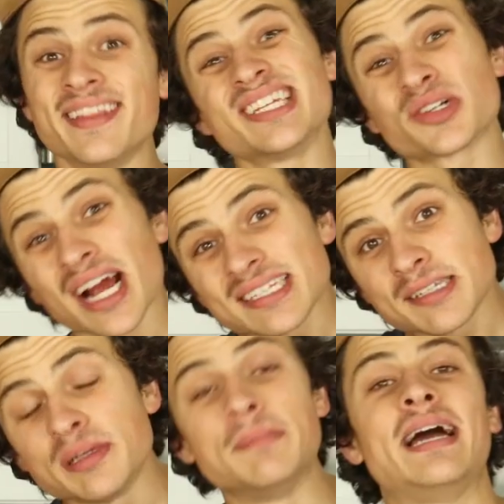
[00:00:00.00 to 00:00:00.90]
This
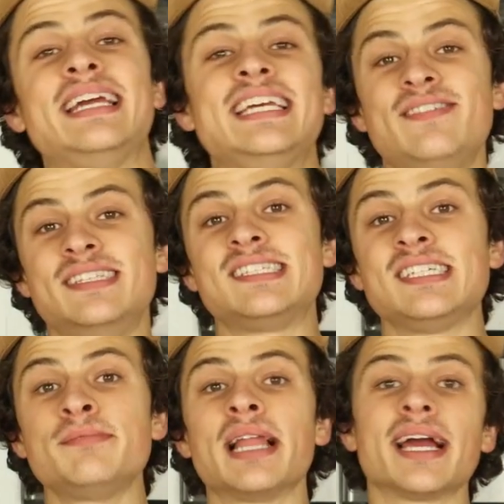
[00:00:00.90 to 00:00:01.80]
recipe might even
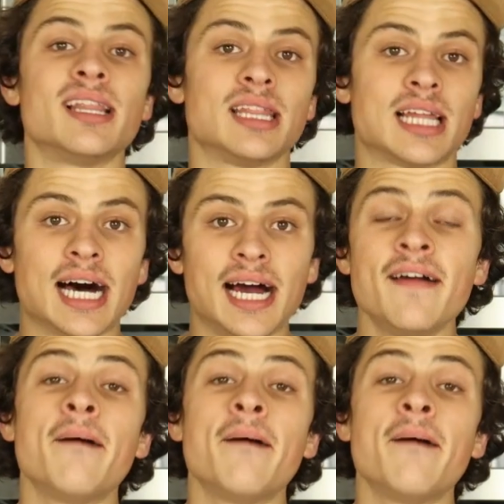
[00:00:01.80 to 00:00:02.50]
seem like a lot.